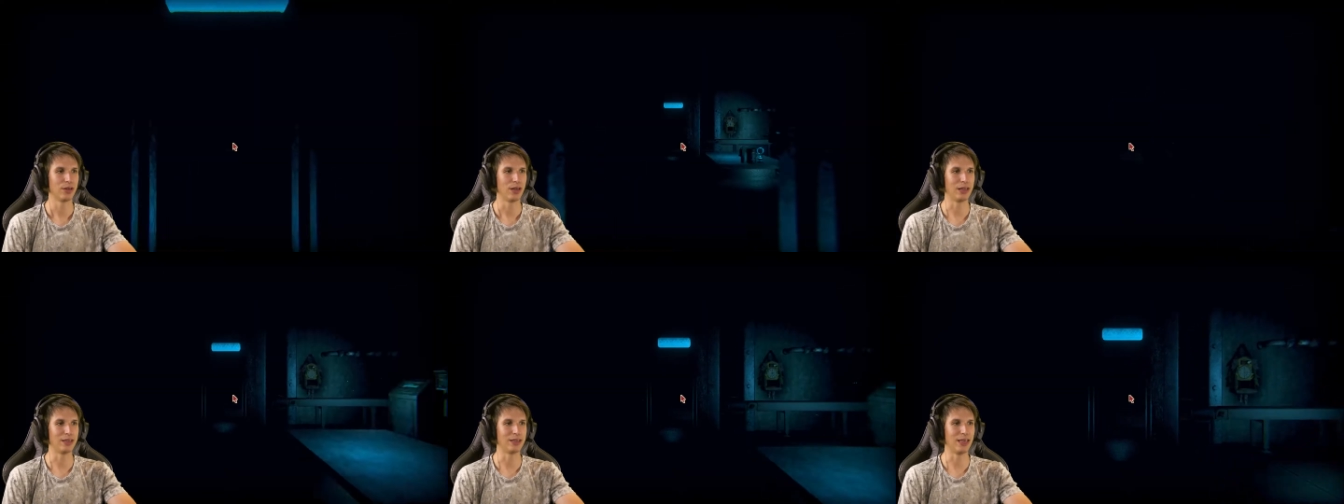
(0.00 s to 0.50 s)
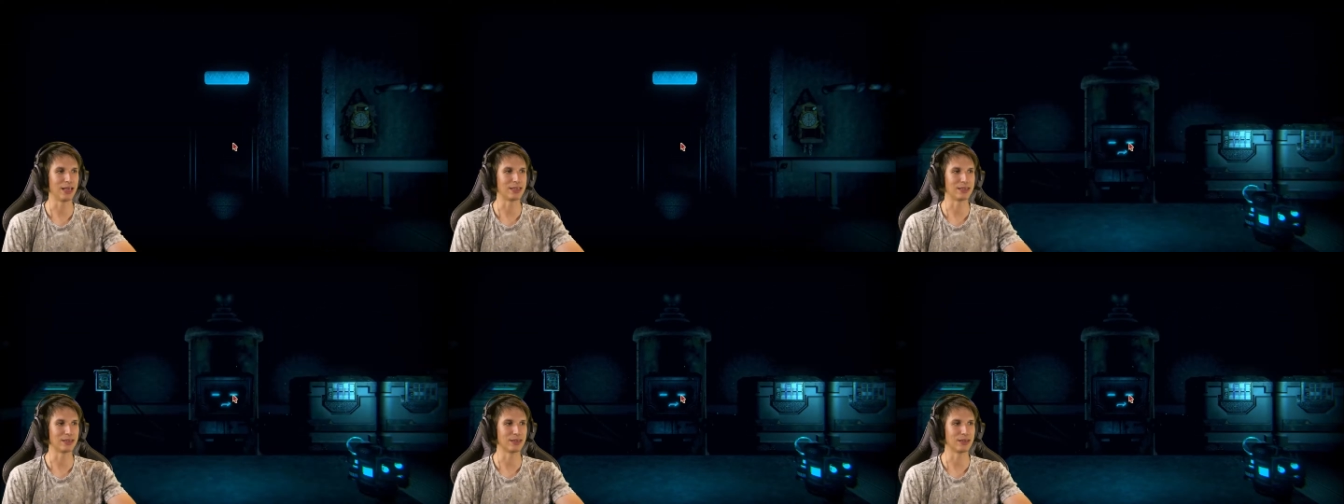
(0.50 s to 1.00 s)
And
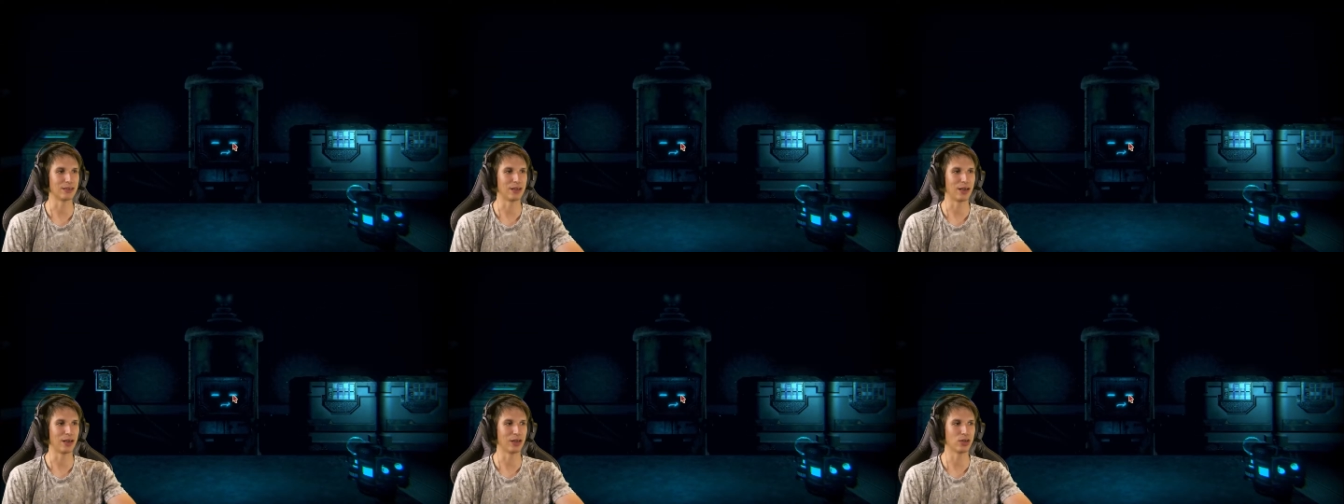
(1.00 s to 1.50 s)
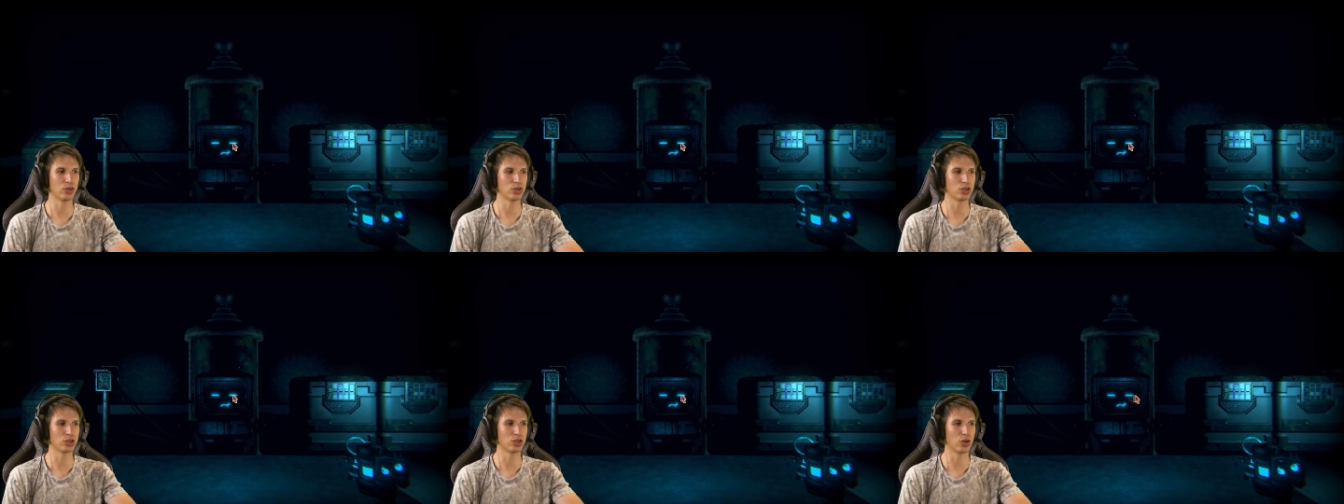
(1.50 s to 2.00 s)
yes, I could
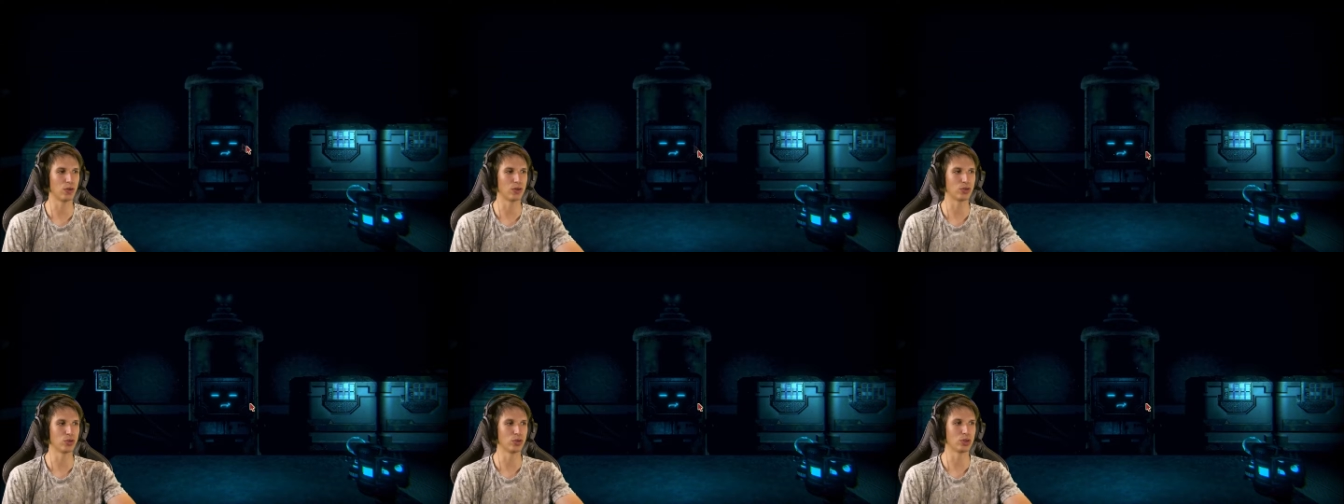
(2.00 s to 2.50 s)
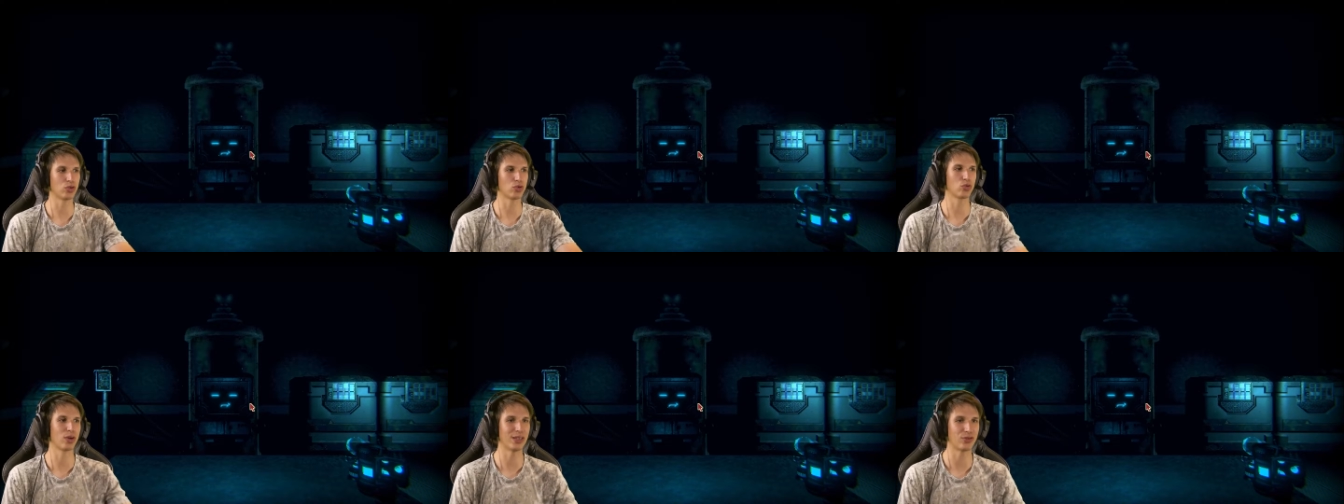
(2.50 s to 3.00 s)
just go and do the
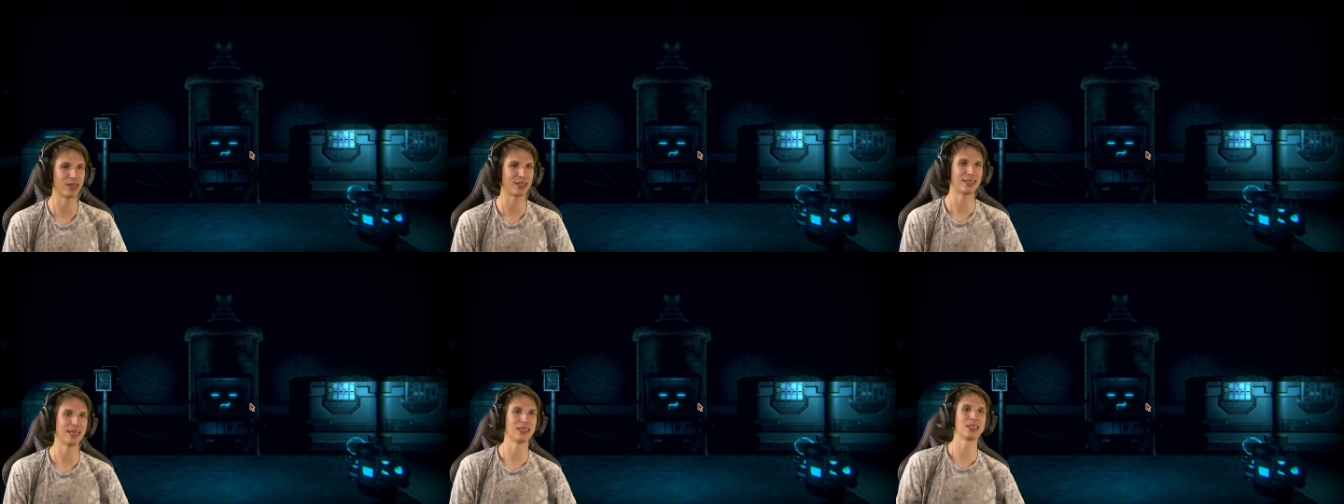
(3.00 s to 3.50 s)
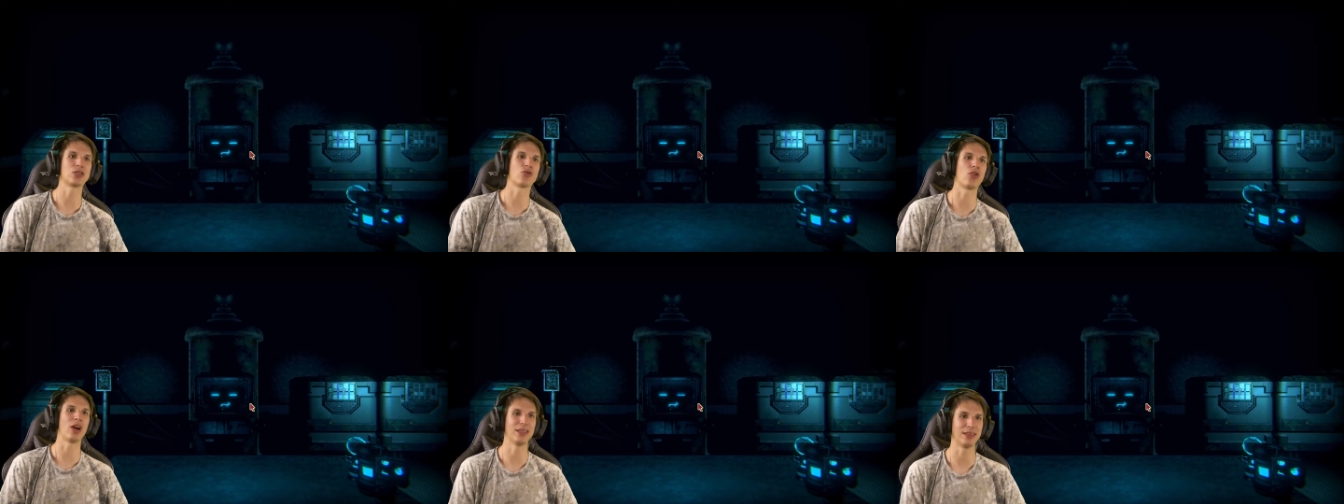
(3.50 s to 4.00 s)
great transcendence
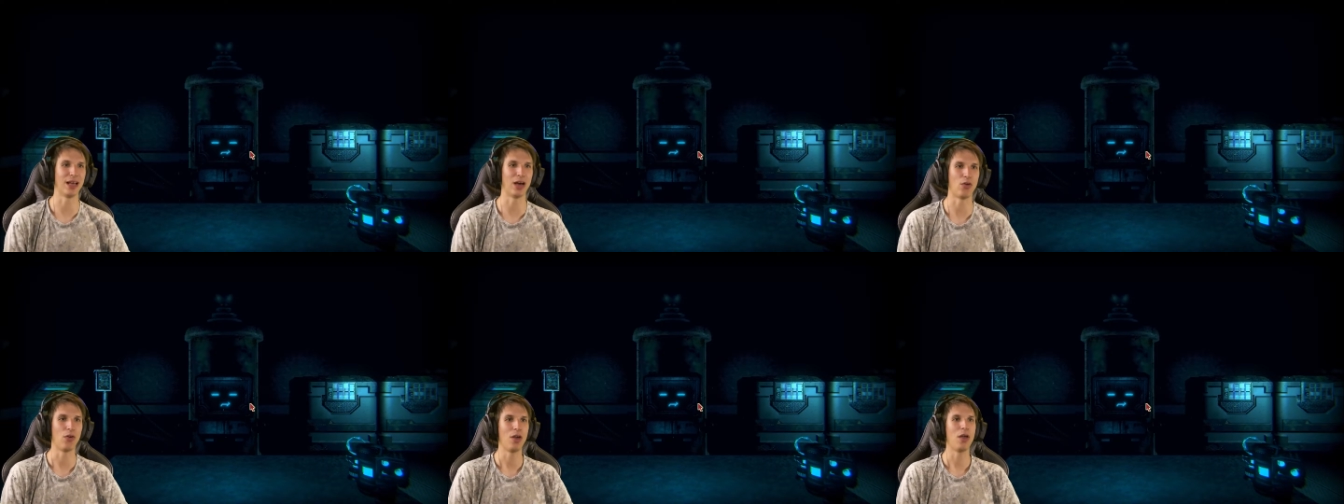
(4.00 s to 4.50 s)
right now.